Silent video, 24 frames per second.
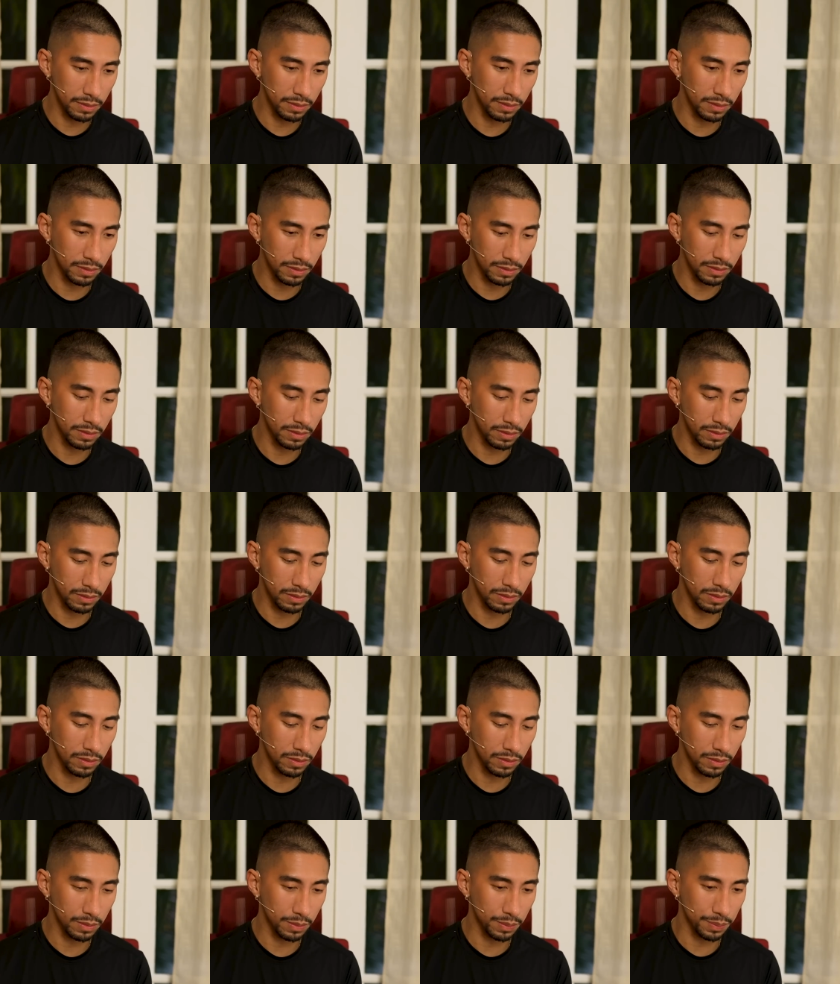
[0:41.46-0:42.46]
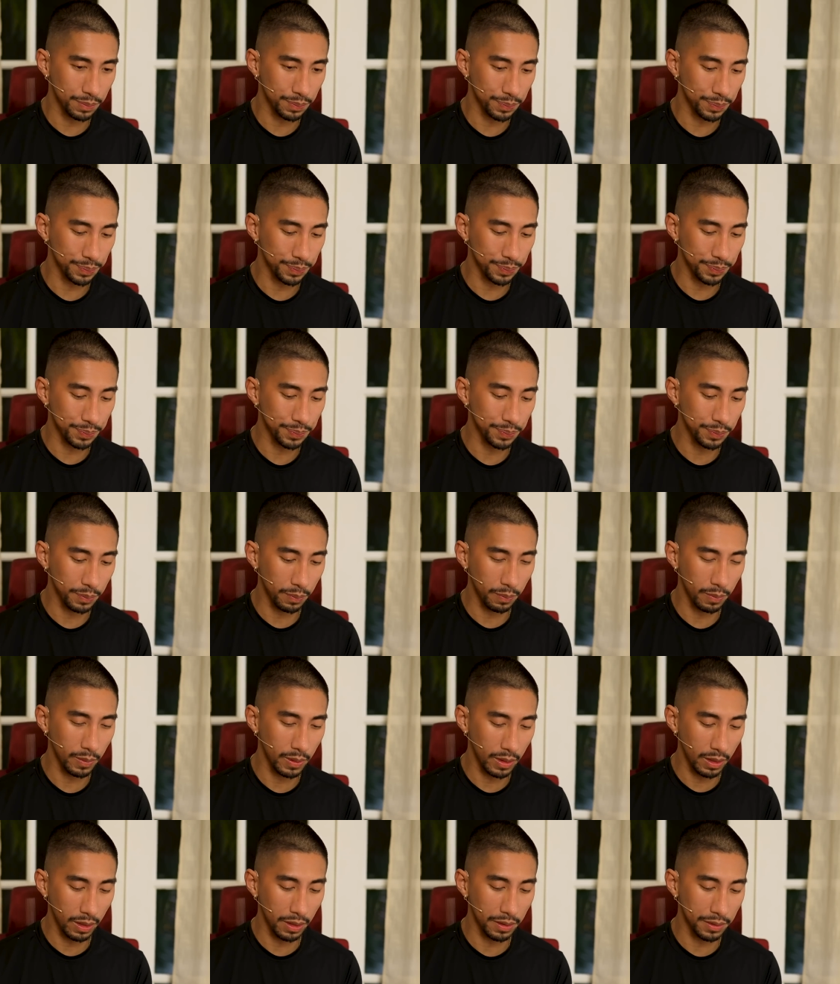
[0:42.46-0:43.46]

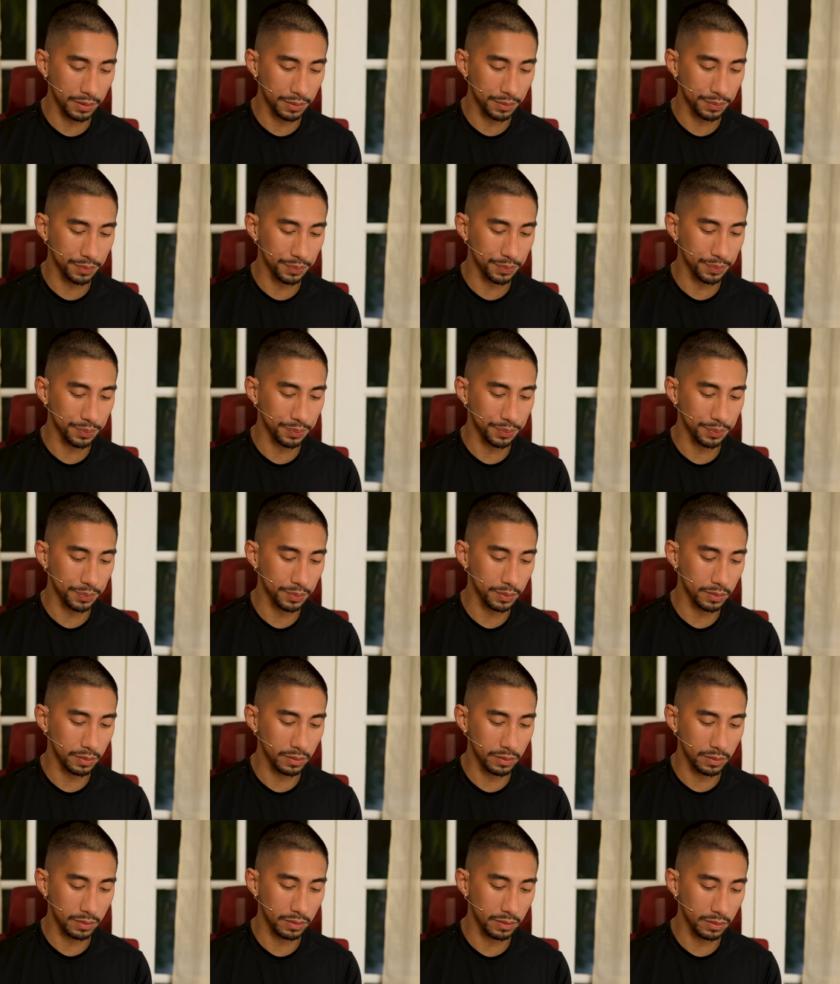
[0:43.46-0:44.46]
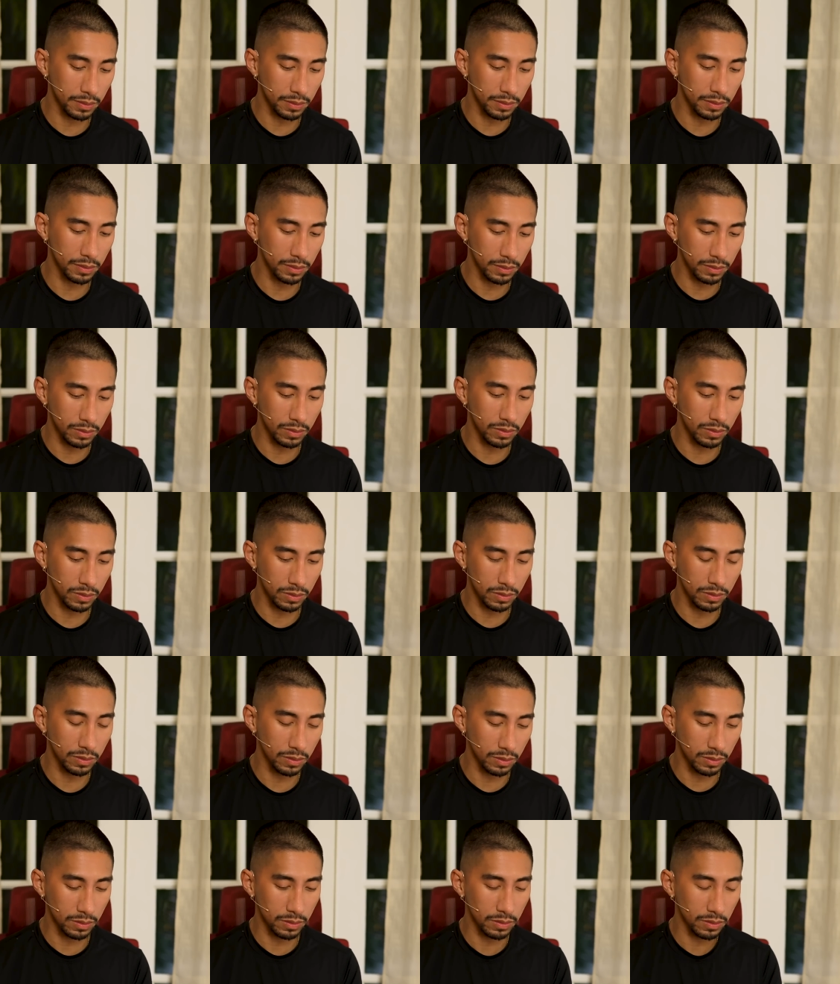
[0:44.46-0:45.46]

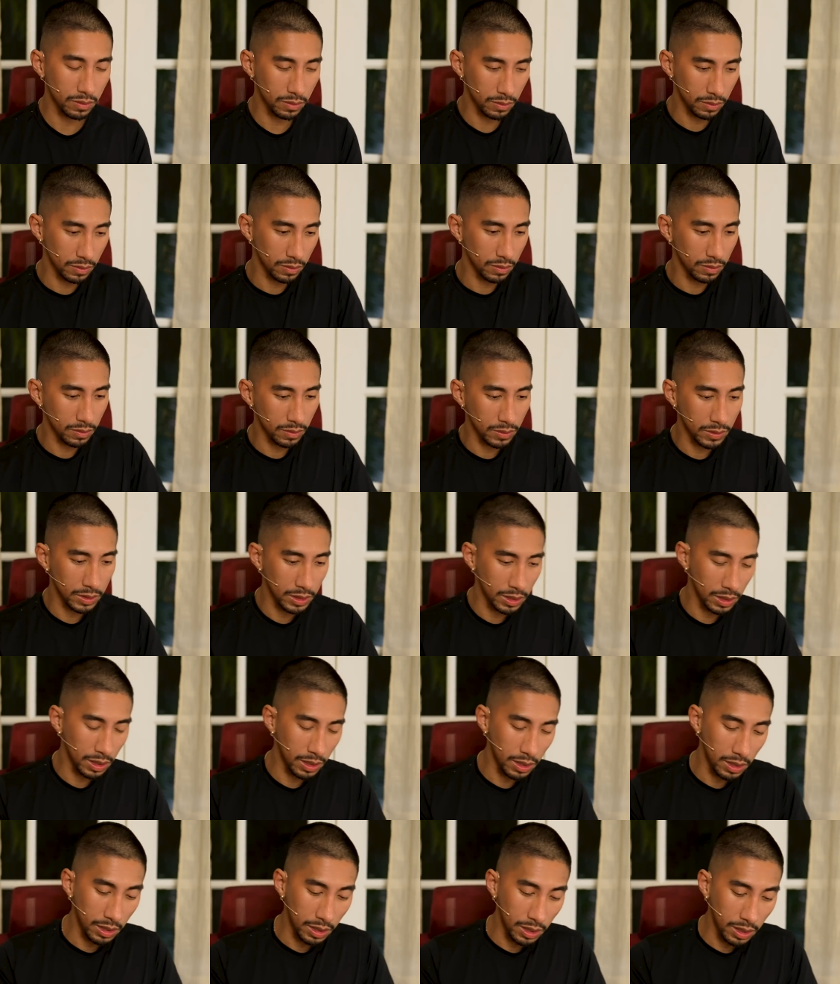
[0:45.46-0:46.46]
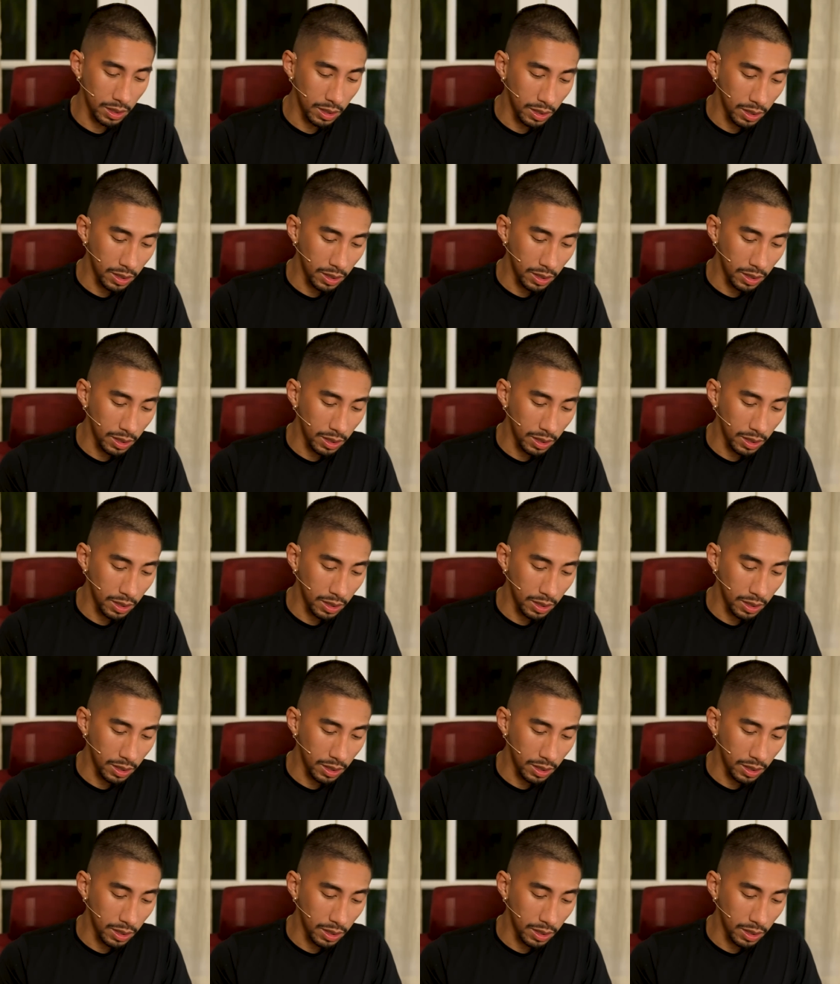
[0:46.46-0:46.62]
Nothing is said.